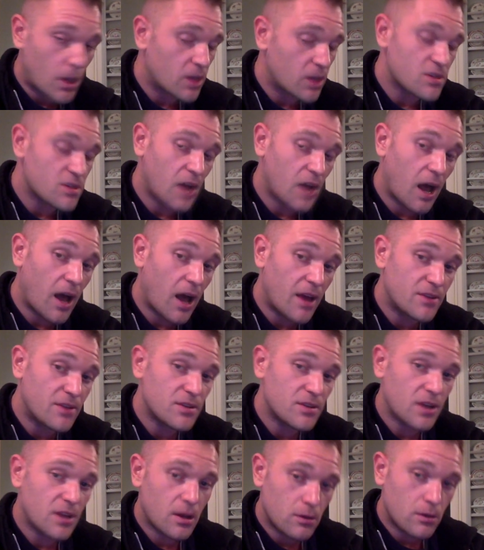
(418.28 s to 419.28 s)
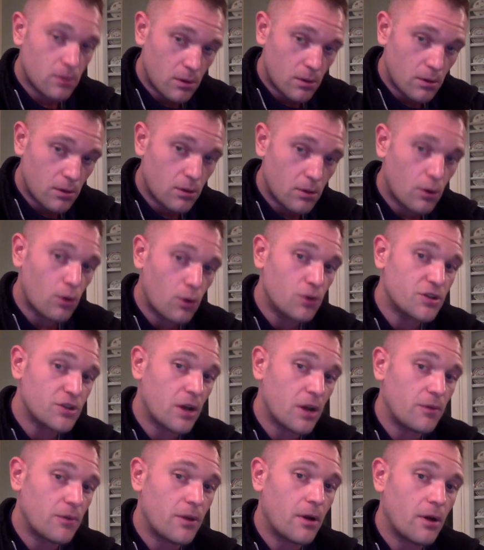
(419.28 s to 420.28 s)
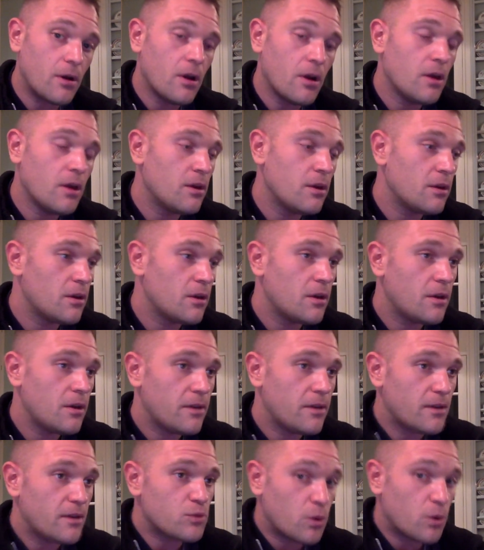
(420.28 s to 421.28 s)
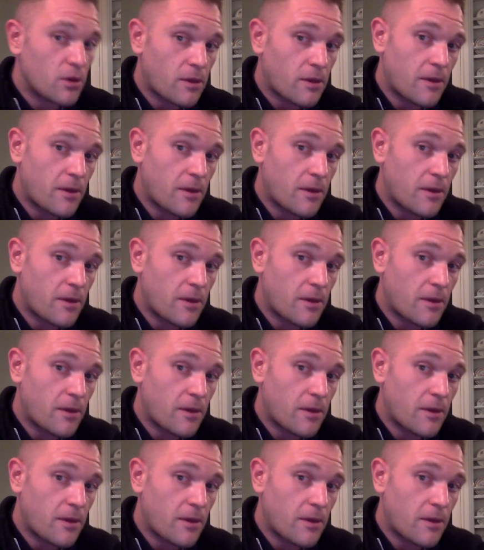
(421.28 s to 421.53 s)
As guys and girls out there, that's one of the